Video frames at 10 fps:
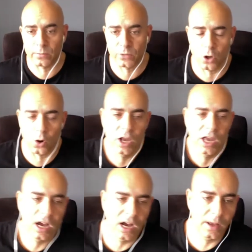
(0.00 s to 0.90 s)
So,
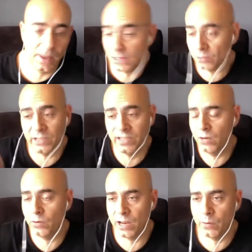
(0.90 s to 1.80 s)
and that's what I take
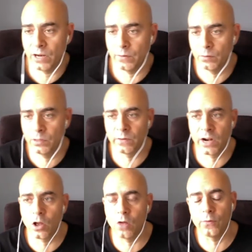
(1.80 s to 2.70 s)
whenever I
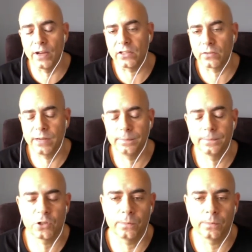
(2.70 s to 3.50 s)
call fights, right? So,